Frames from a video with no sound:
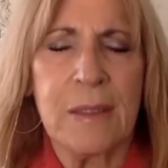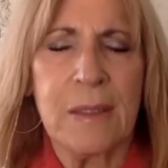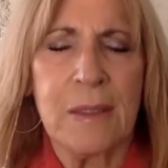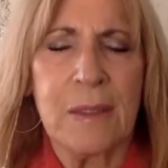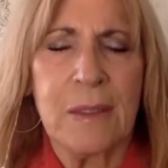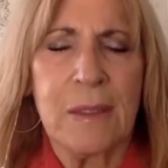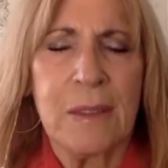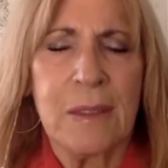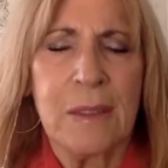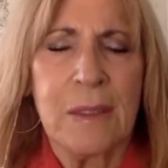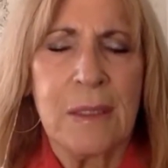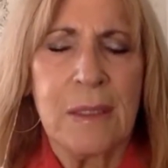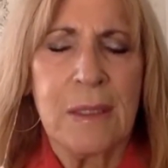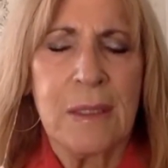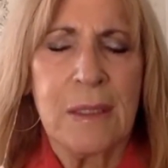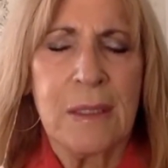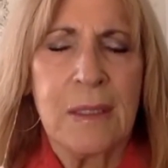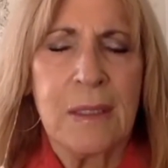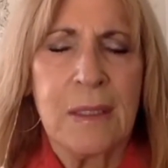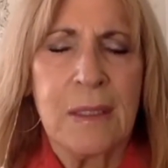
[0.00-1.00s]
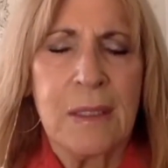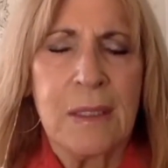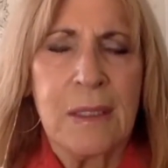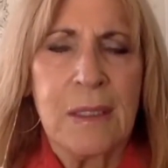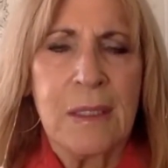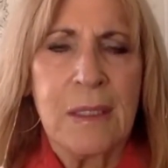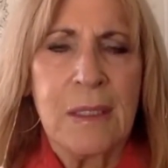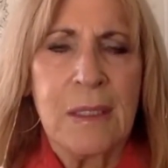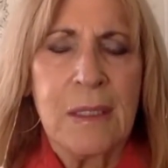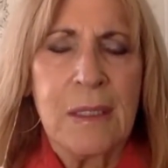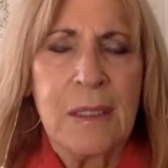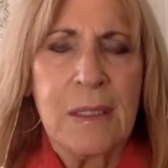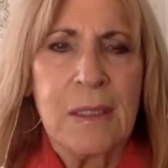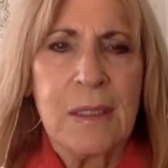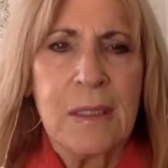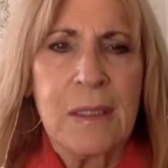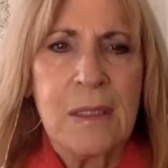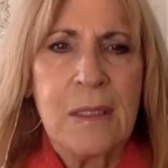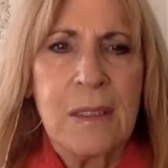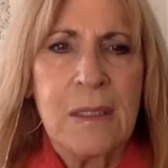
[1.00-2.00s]

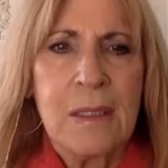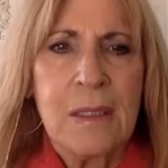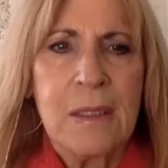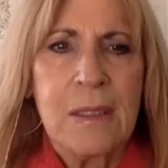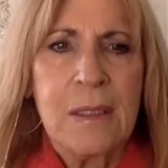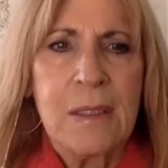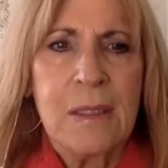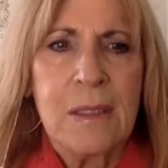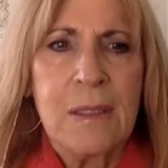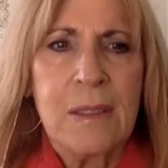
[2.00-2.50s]
Nobody speaks.